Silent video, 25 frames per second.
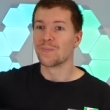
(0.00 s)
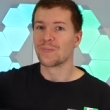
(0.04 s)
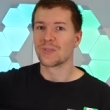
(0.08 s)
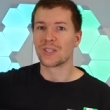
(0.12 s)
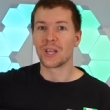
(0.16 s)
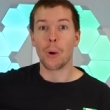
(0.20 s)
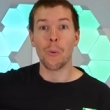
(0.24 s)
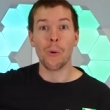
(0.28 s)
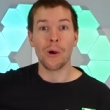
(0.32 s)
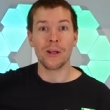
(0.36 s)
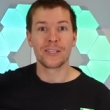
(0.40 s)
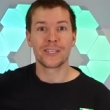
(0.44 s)

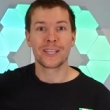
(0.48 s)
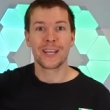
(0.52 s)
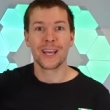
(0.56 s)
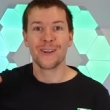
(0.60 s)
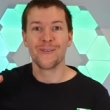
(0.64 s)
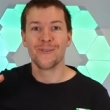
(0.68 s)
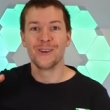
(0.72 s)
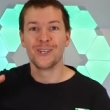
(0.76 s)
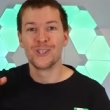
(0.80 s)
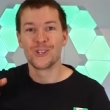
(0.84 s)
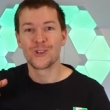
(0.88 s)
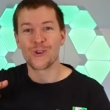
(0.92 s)
Someone's
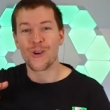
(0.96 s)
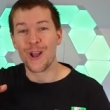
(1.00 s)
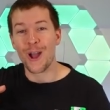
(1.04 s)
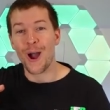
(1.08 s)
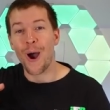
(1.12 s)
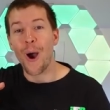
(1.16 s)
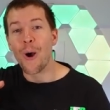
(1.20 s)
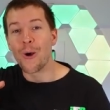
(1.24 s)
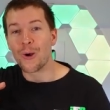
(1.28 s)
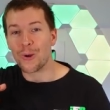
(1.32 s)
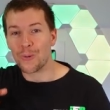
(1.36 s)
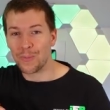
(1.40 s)
going to enjoy a
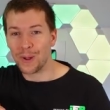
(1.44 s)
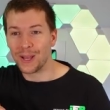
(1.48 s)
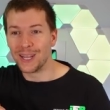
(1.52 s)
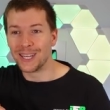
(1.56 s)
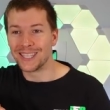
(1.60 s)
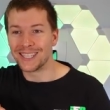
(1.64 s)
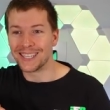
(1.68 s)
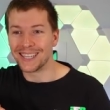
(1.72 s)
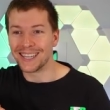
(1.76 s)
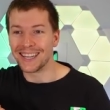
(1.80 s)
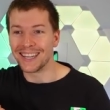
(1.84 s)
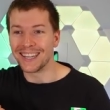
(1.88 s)
Hulk
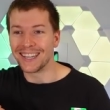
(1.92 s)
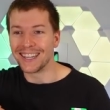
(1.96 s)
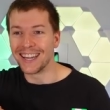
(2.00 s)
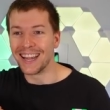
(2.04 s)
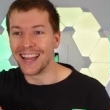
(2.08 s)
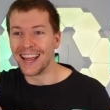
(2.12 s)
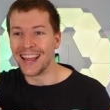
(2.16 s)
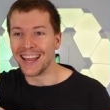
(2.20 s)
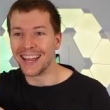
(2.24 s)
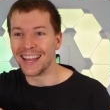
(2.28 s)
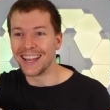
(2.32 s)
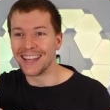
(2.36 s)
PC.
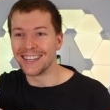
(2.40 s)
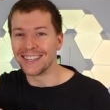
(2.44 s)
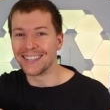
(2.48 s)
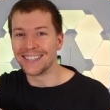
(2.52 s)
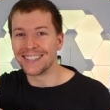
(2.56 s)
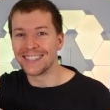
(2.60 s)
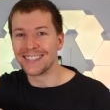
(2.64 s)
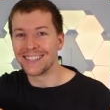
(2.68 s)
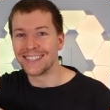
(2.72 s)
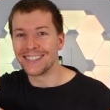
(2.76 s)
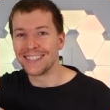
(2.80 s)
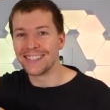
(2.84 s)
Maybe you should
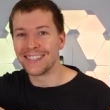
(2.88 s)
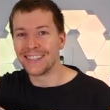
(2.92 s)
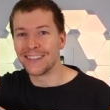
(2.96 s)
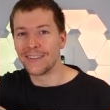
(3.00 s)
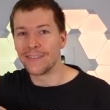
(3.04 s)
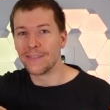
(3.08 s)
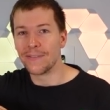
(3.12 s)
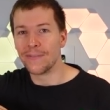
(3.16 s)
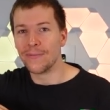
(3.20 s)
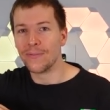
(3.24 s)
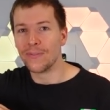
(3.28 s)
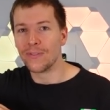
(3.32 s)
buy
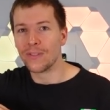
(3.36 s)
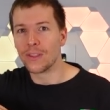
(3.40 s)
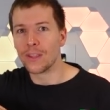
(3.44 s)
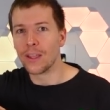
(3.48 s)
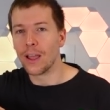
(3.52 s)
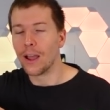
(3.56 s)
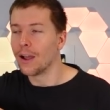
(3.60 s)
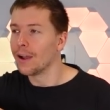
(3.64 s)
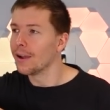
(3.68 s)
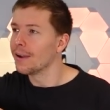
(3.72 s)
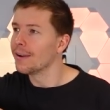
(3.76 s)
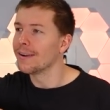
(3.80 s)

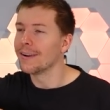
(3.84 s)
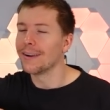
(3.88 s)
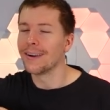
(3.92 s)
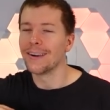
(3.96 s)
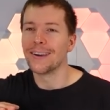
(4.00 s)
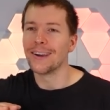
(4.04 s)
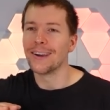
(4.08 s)
it.